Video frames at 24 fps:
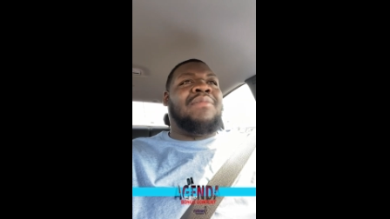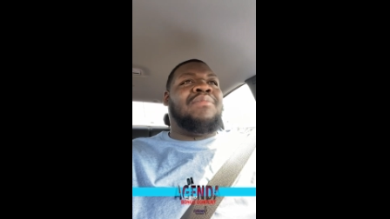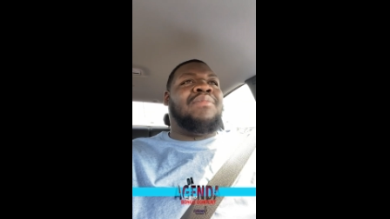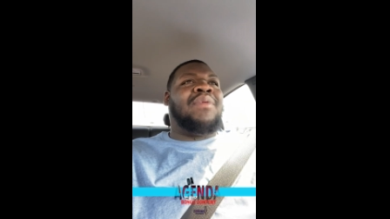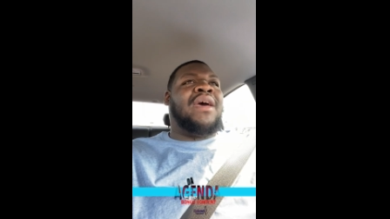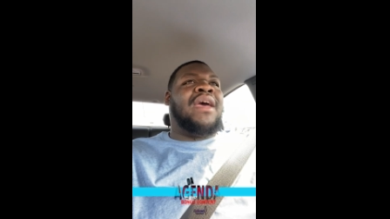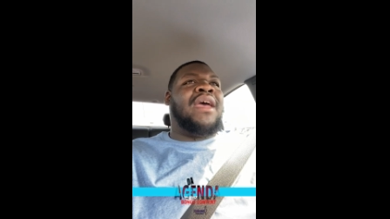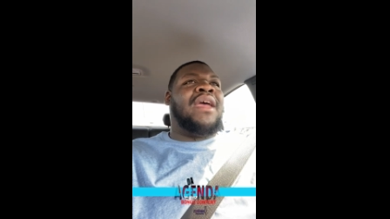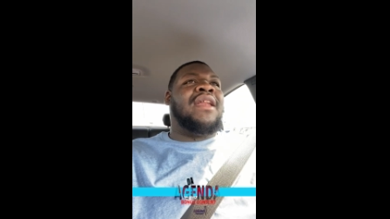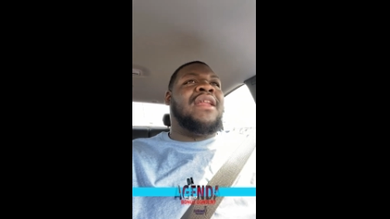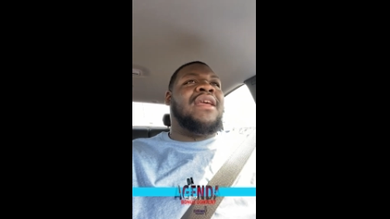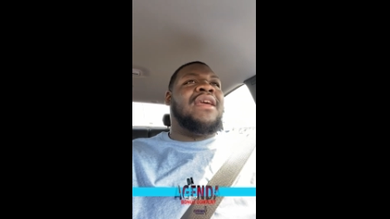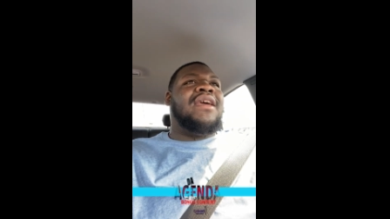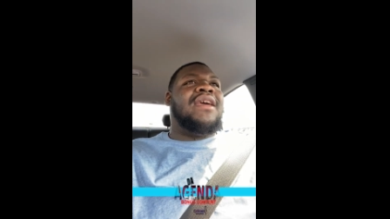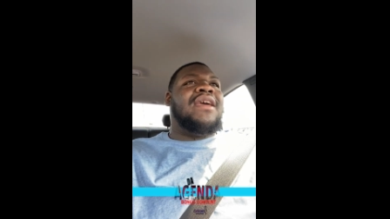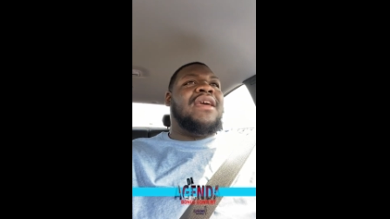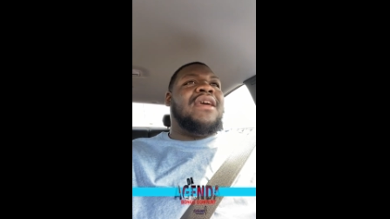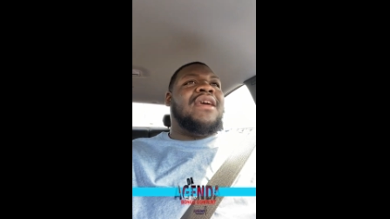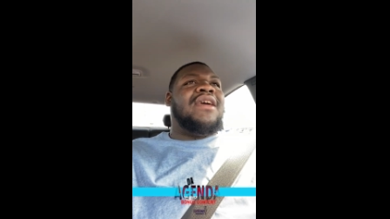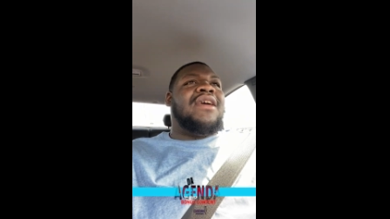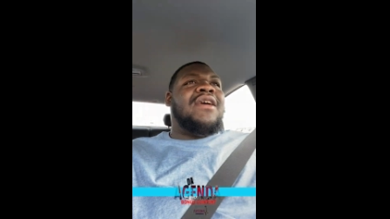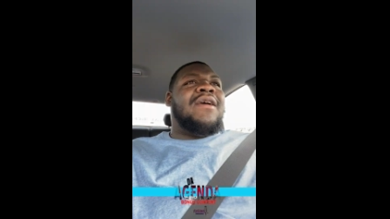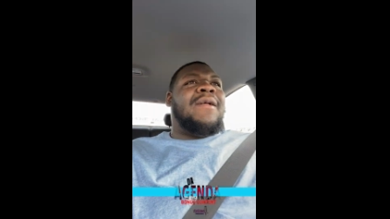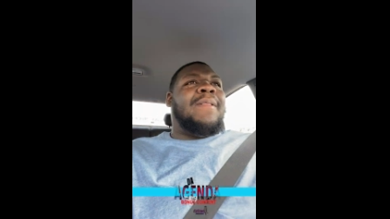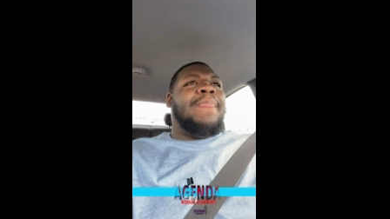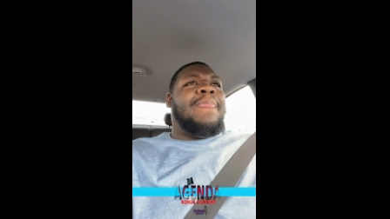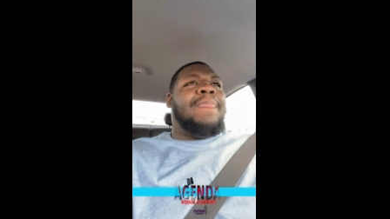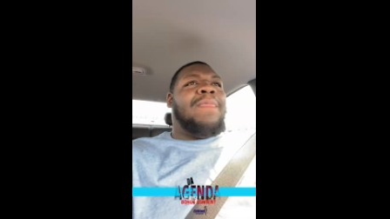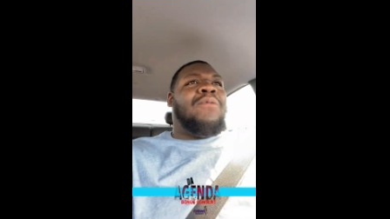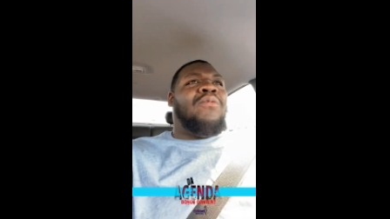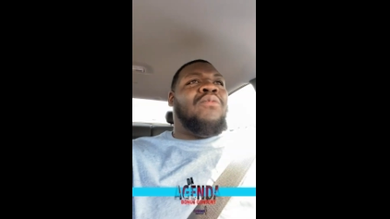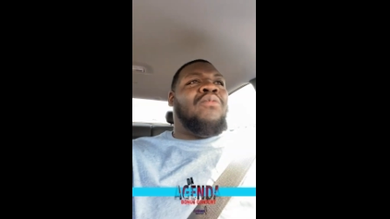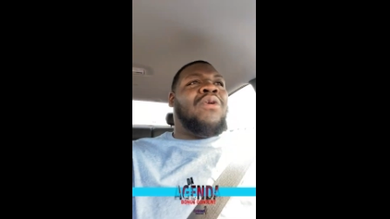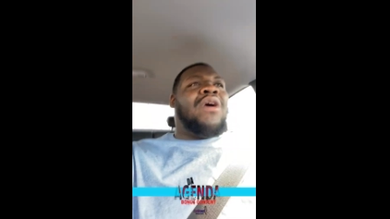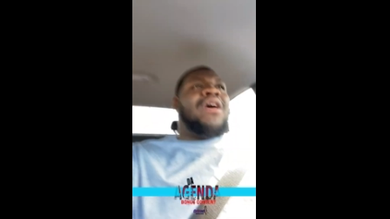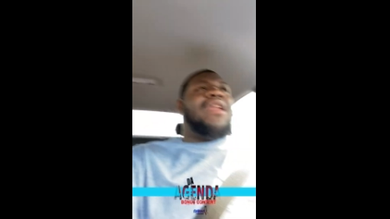but
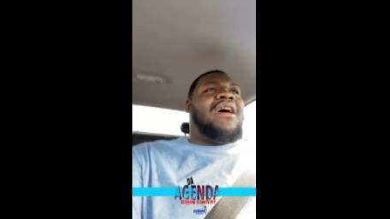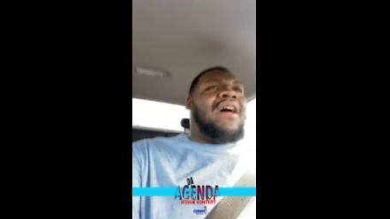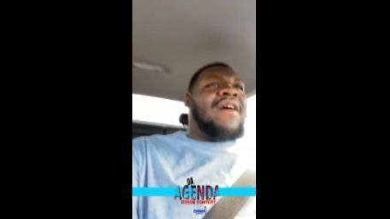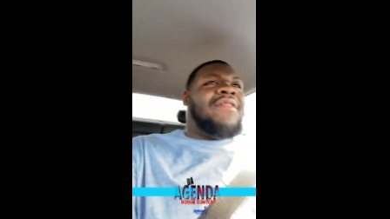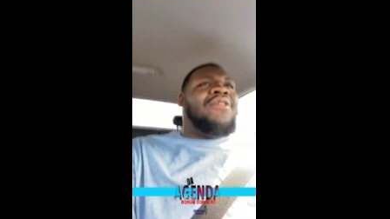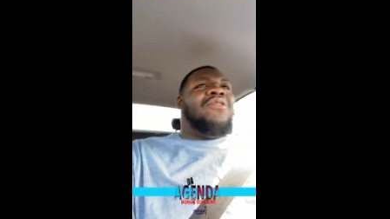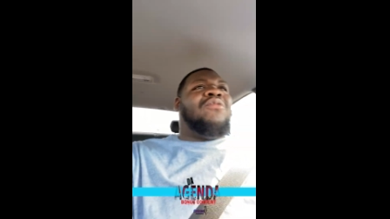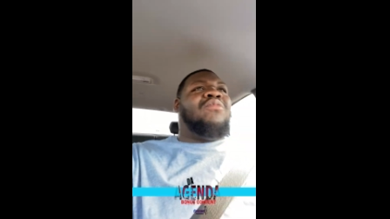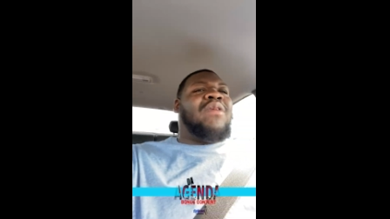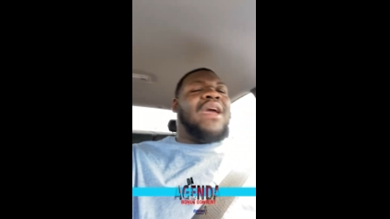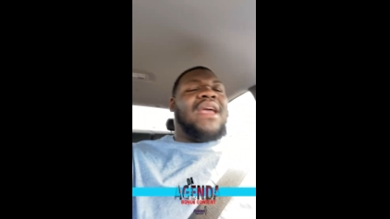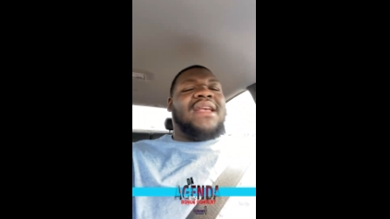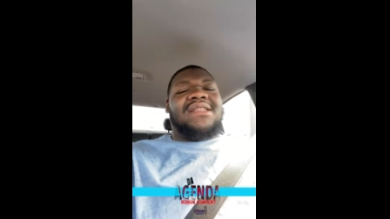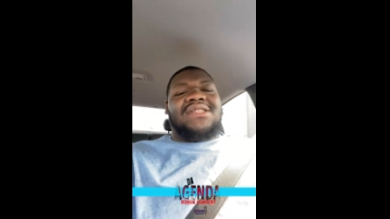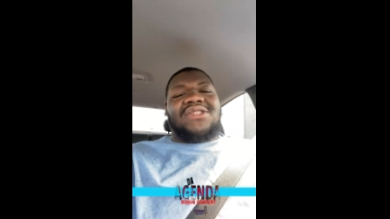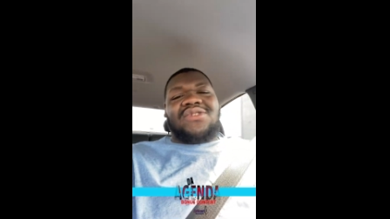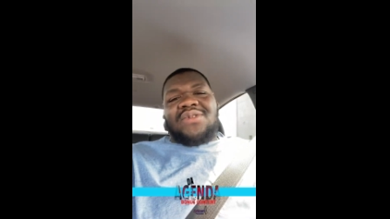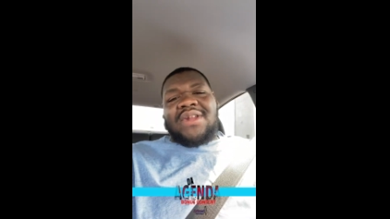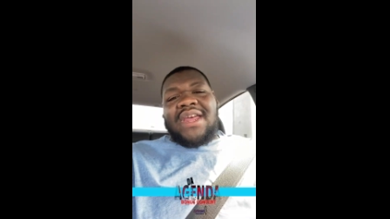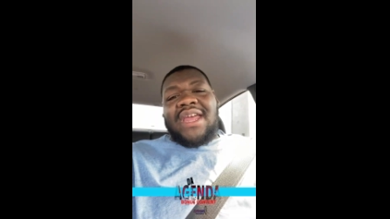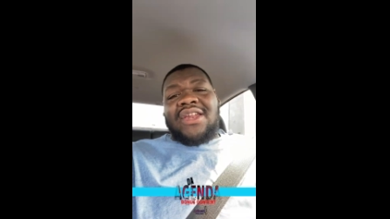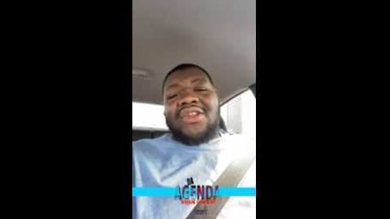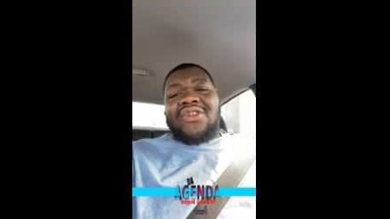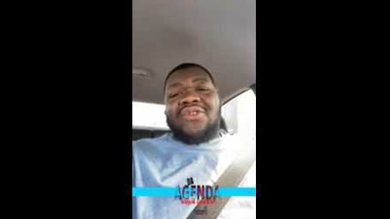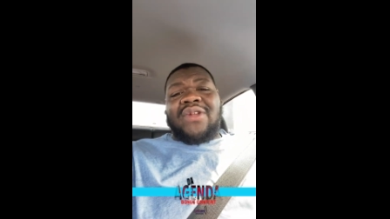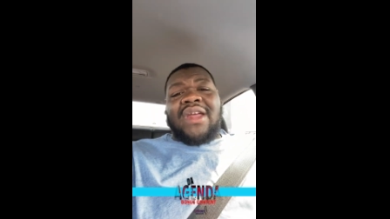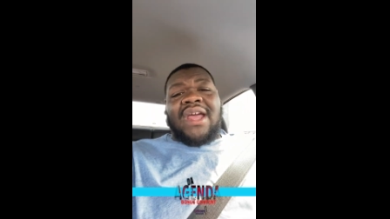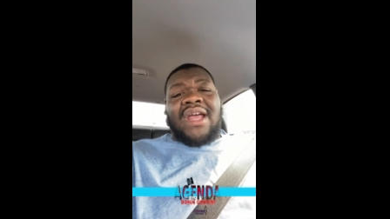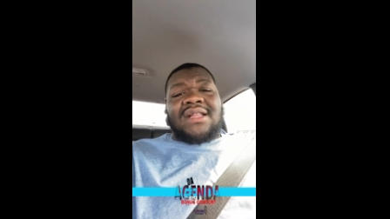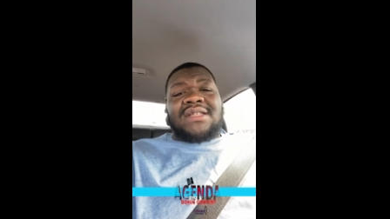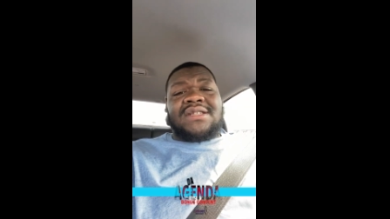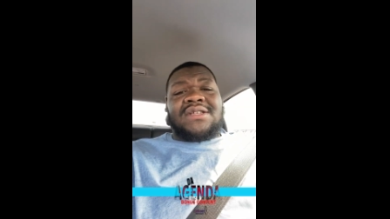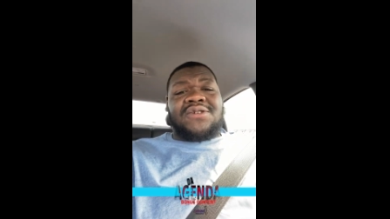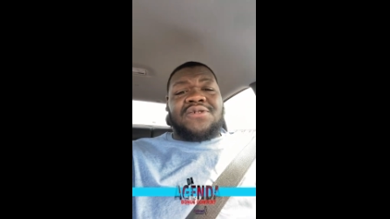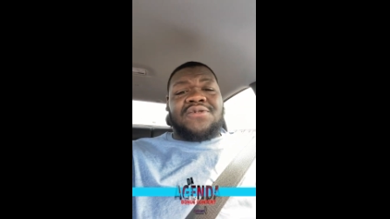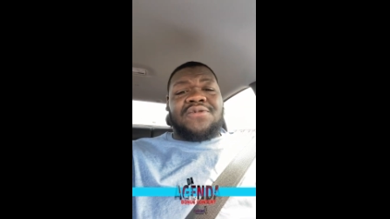what other race do they do
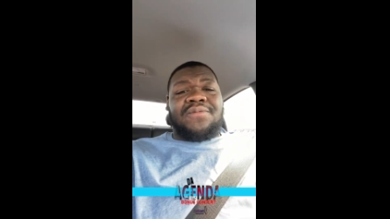that to?